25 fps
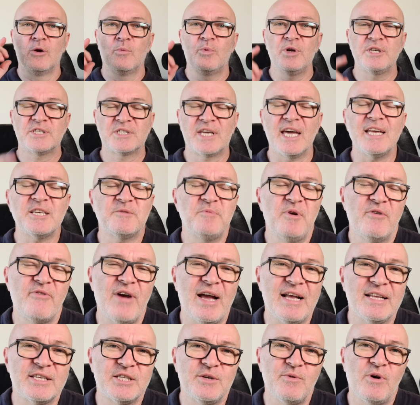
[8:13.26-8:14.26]
which gets me
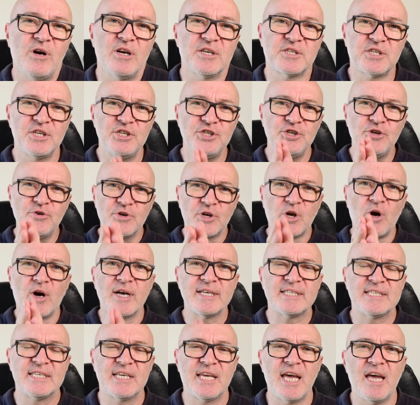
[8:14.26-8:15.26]
around to asking you
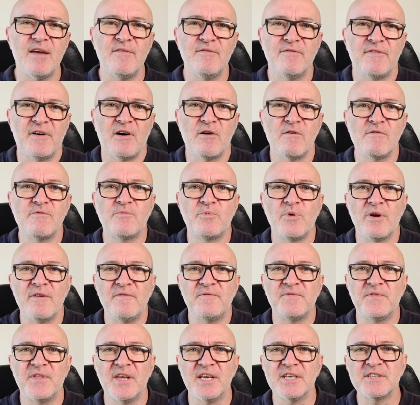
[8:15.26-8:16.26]
guys to get involved
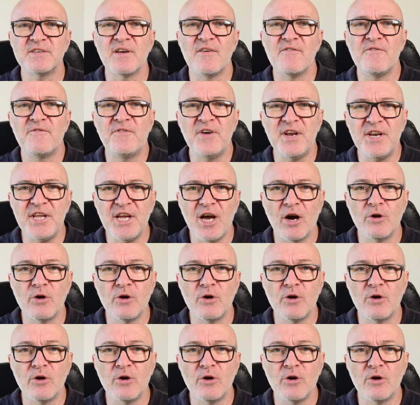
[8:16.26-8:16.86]
with this video.